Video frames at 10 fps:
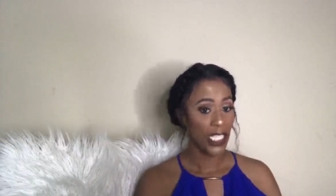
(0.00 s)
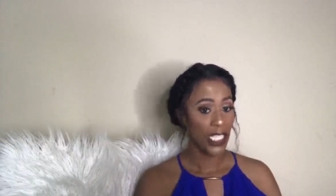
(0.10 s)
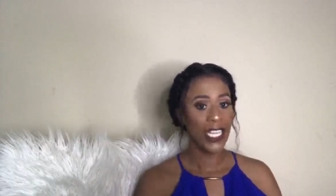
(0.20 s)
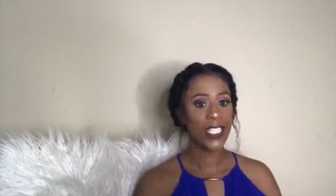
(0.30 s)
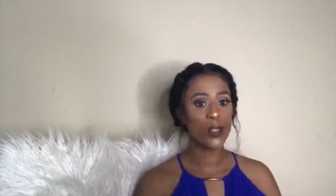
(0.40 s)

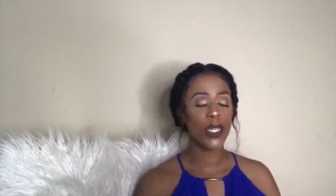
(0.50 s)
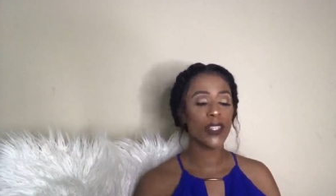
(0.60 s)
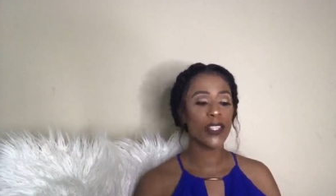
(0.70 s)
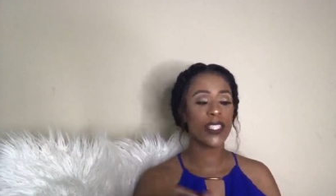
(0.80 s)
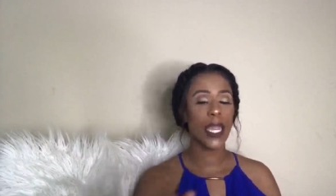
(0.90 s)
He's
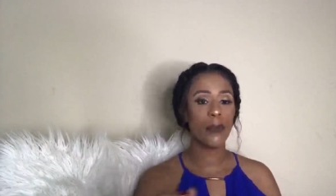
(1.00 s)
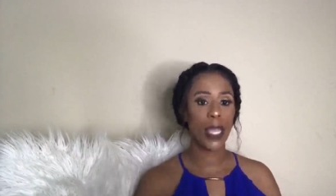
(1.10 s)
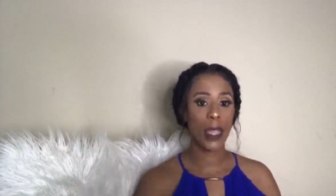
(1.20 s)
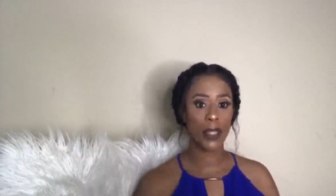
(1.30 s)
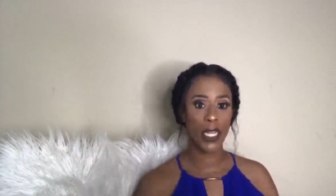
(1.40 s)
running the same
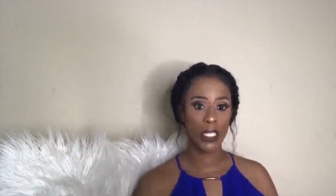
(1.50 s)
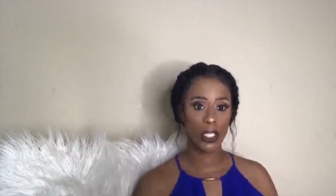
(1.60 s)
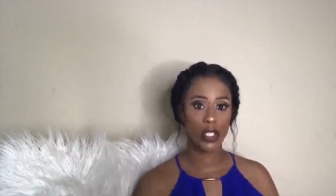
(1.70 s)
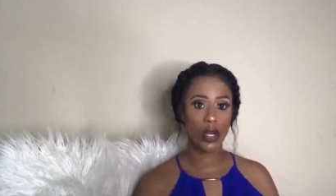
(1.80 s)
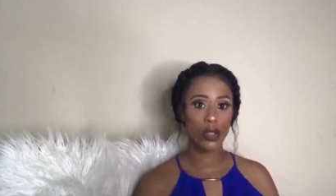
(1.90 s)
game that I
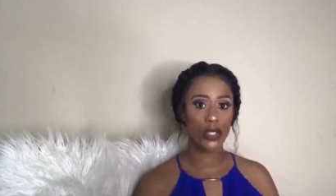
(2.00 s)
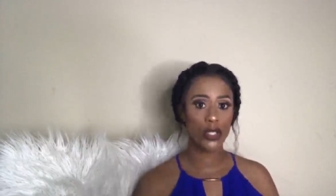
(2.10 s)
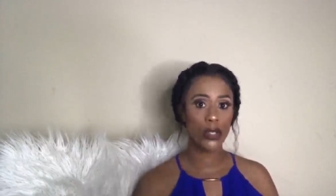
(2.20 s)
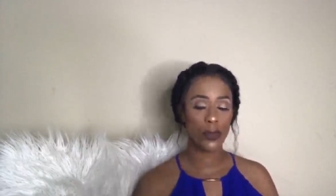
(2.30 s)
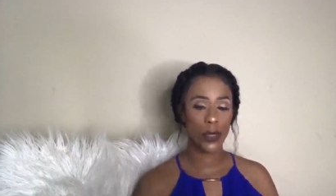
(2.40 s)
just told
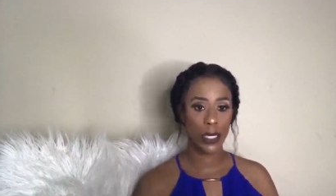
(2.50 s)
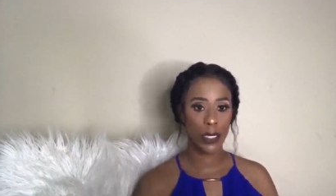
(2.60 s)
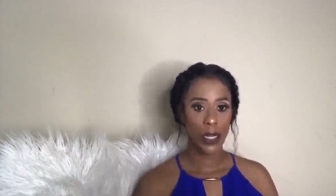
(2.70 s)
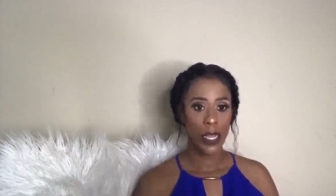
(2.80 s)
you to run.